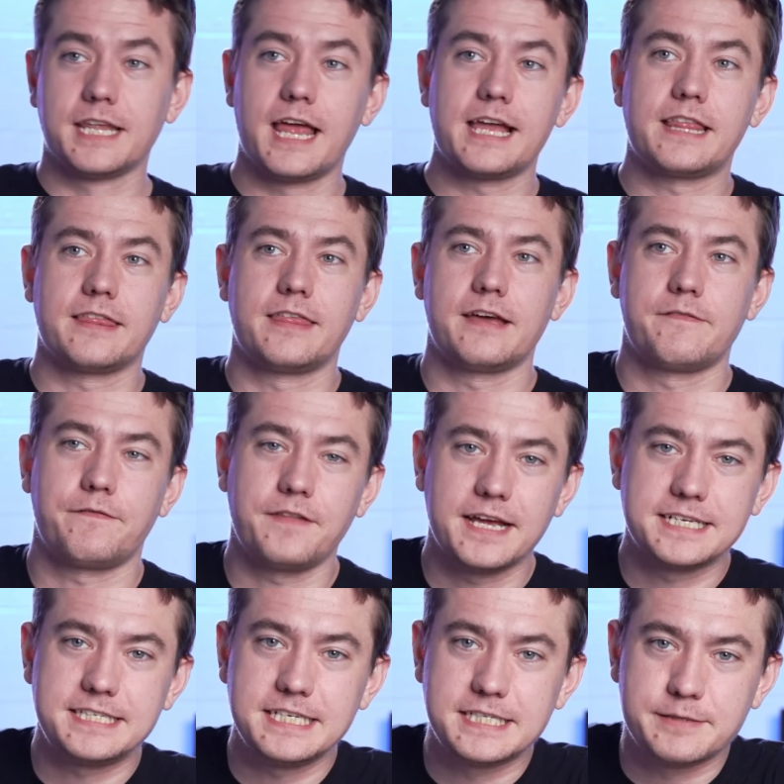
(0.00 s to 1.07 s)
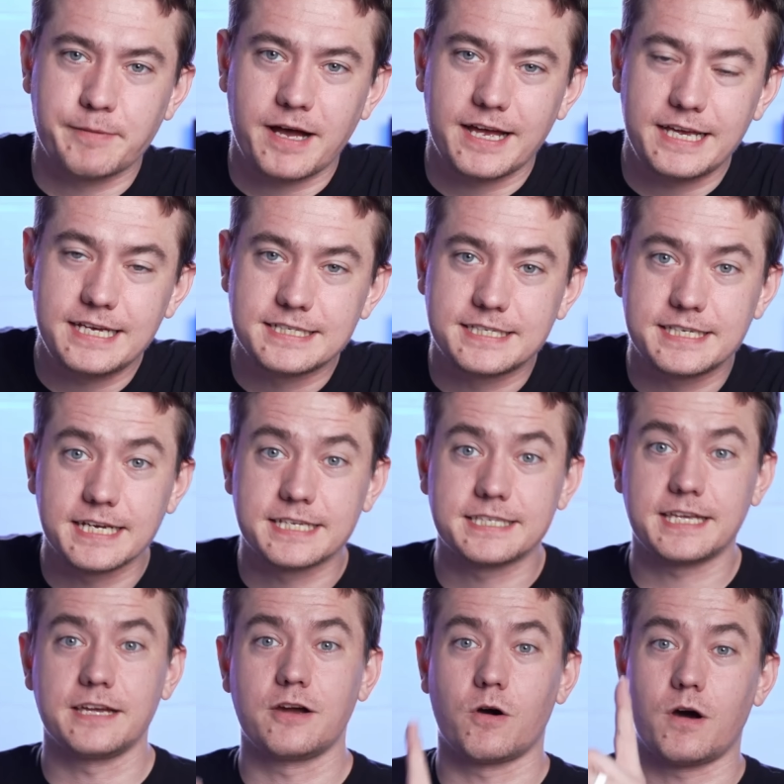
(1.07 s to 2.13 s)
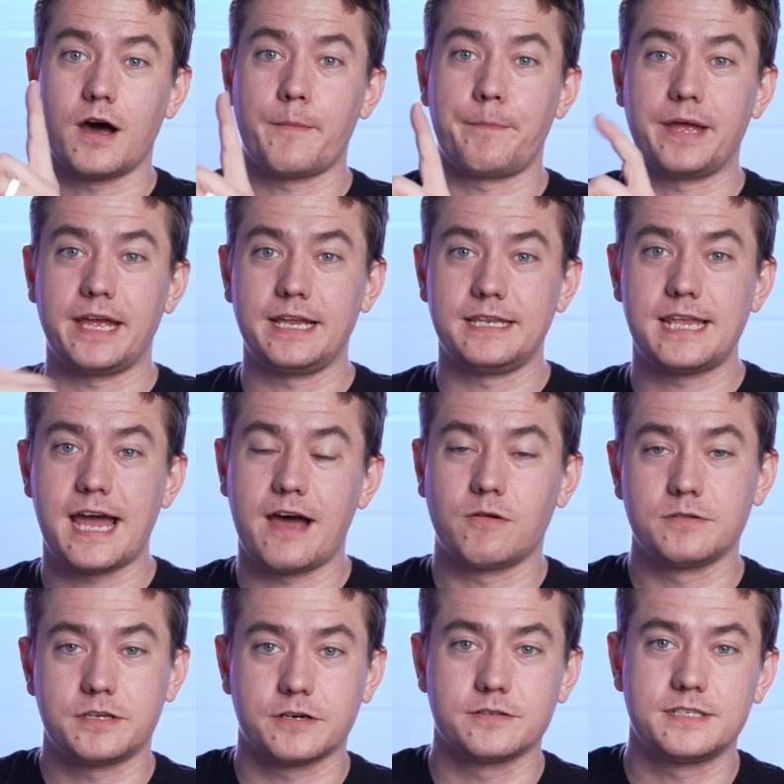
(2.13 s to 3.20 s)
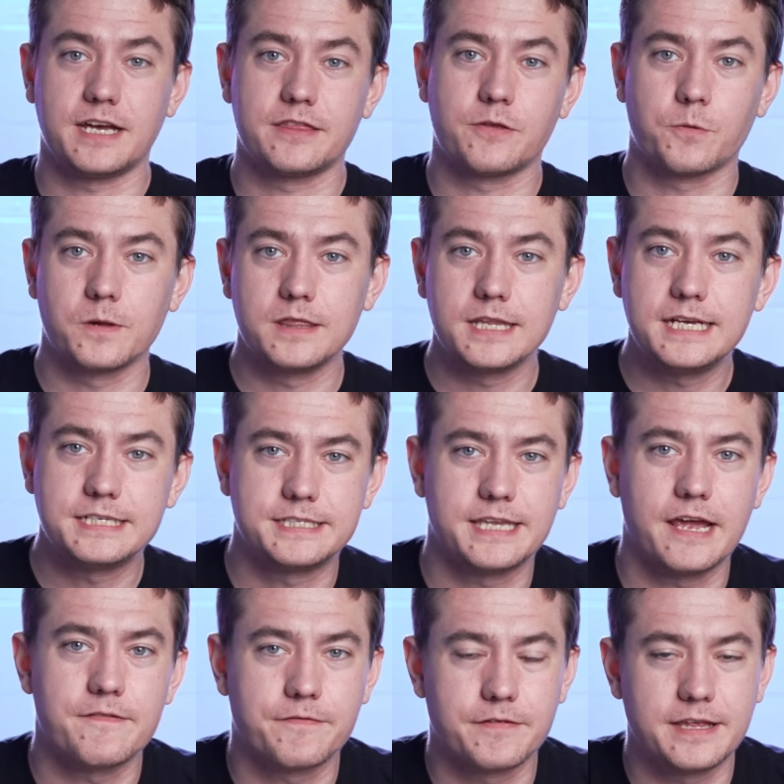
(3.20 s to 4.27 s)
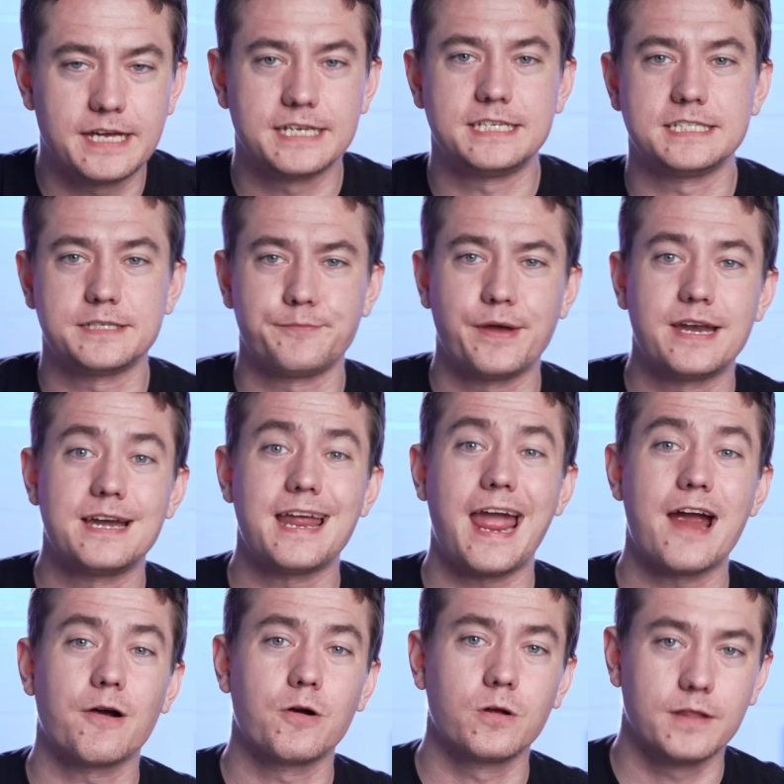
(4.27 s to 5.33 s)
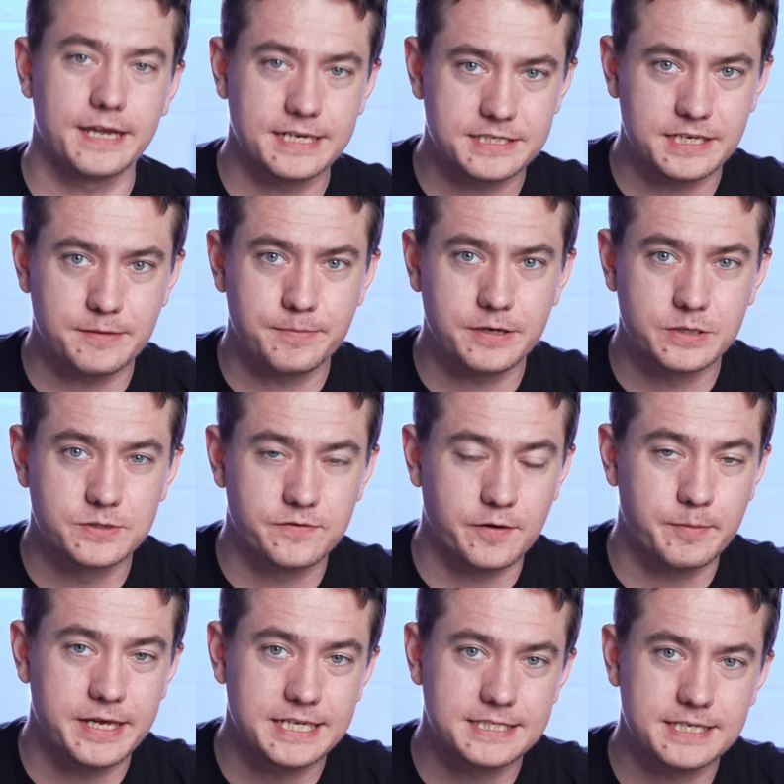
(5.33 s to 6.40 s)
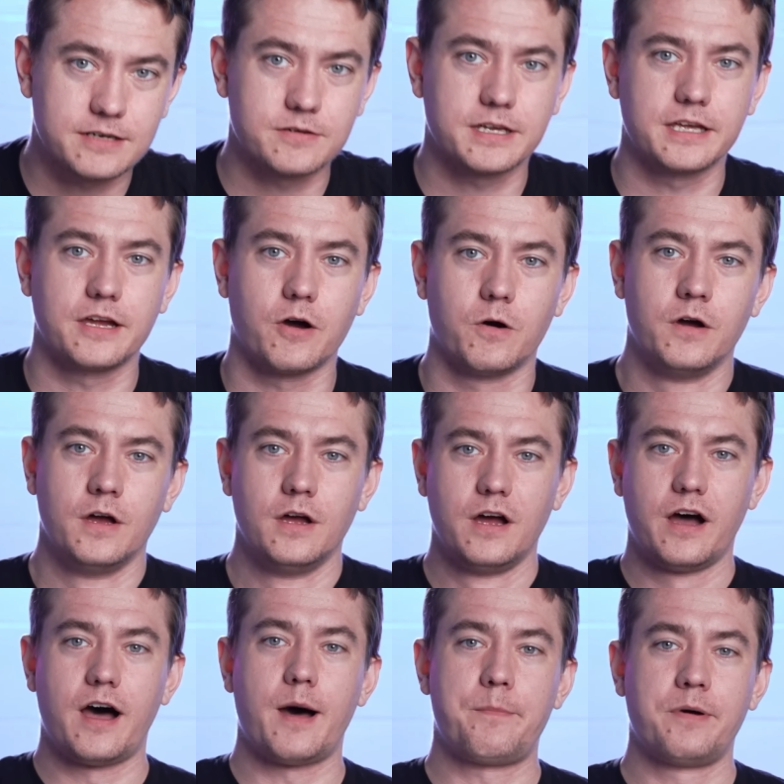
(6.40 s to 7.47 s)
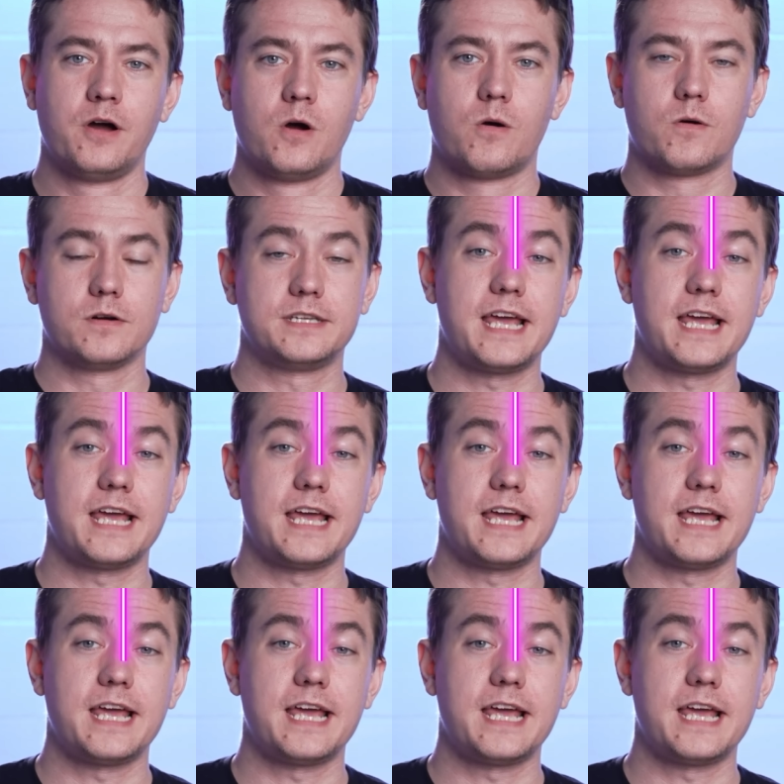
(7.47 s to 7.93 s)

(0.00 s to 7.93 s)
like the FlexiSpot E6 can go up and down, turns out the release date for the anticipated Arrow Lake CPUs from Intel can go up or